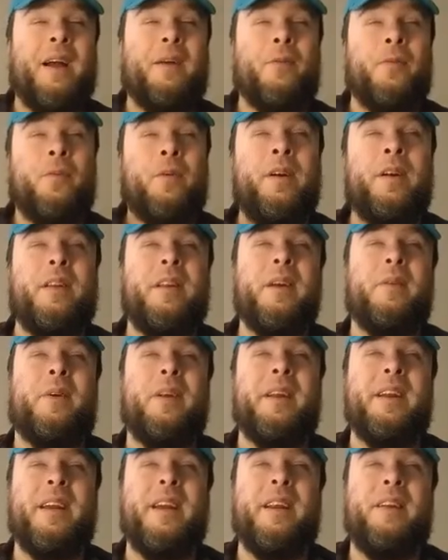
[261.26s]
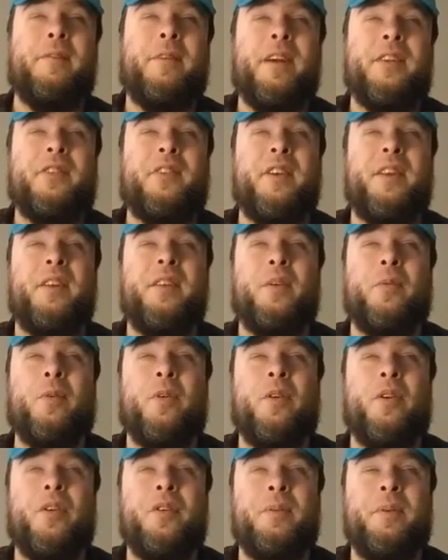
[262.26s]
I really want to get invested in the
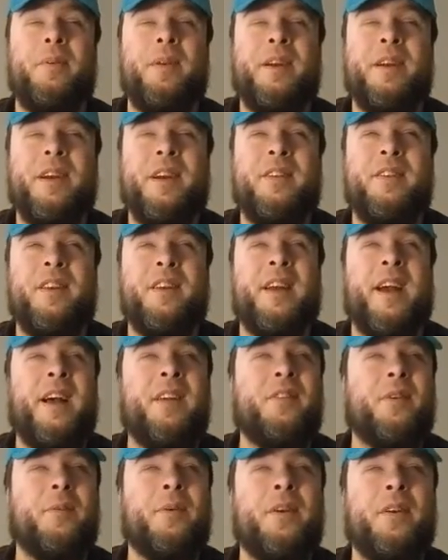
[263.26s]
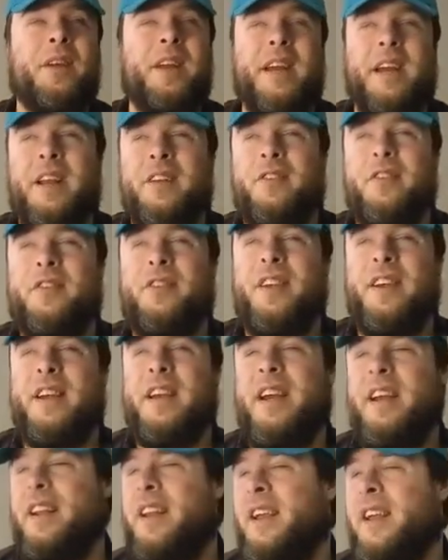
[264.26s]
world because it has a really interesting
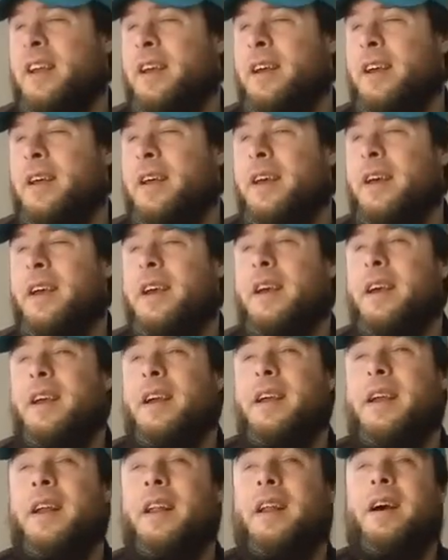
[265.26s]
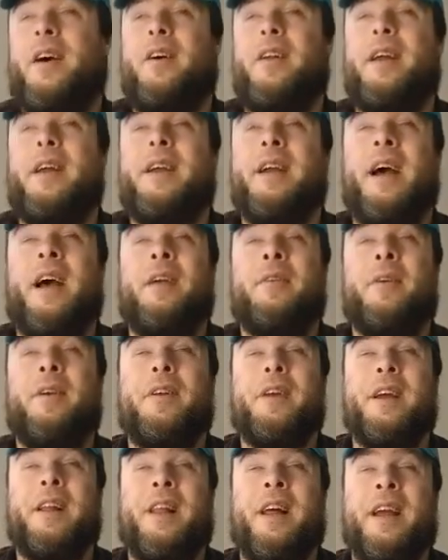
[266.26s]
idea. You know, like, I
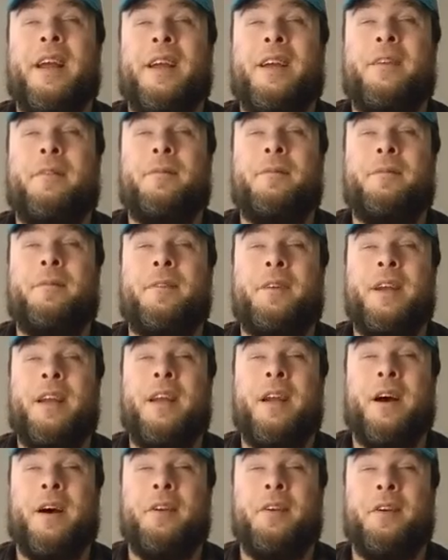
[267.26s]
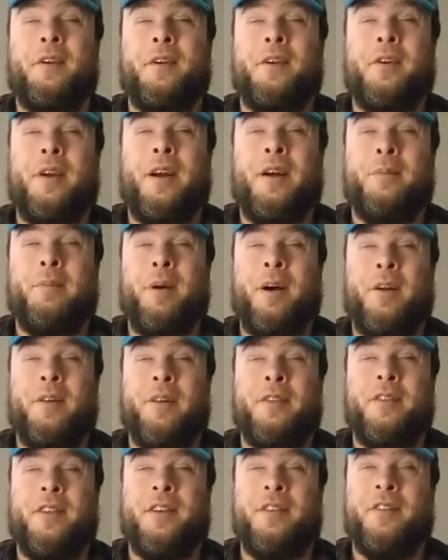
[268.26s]
really like the underground
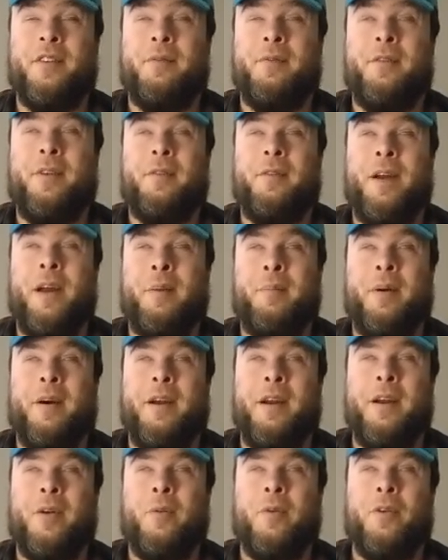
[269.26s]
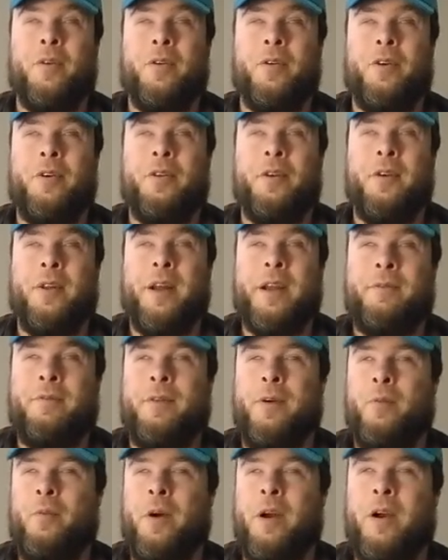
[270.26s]
politics of the vampire world, or like
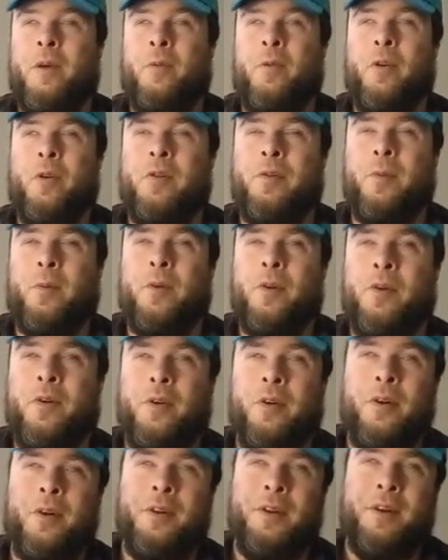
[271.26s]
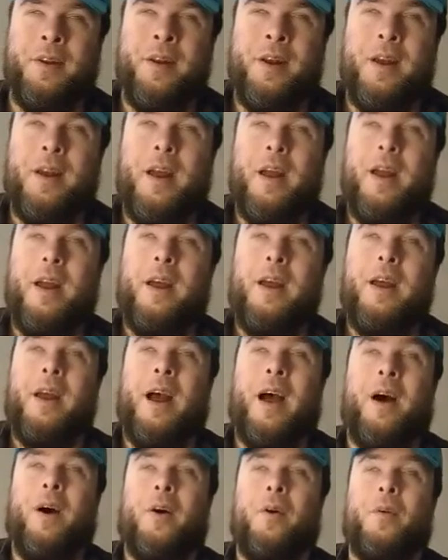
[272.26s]
the werewolf world, and
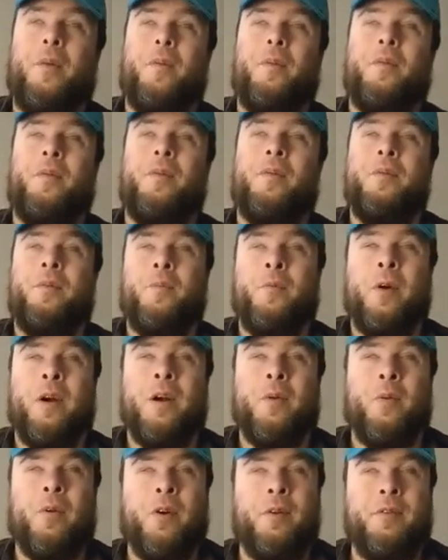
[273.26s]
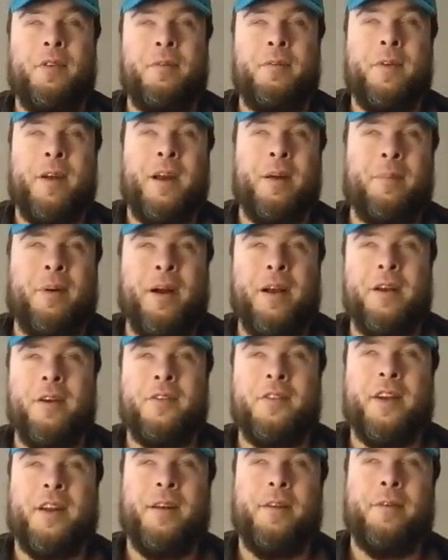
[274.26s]
how werewolves and
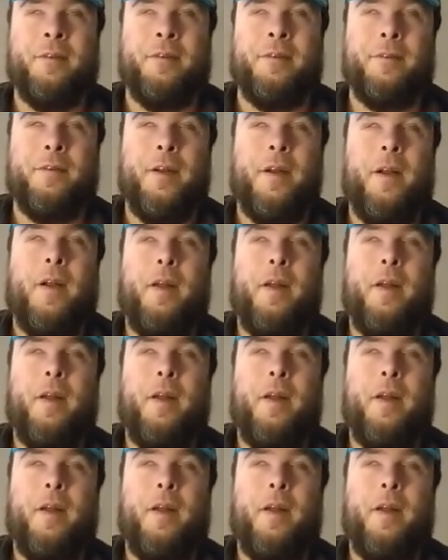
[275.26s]
vampires kind of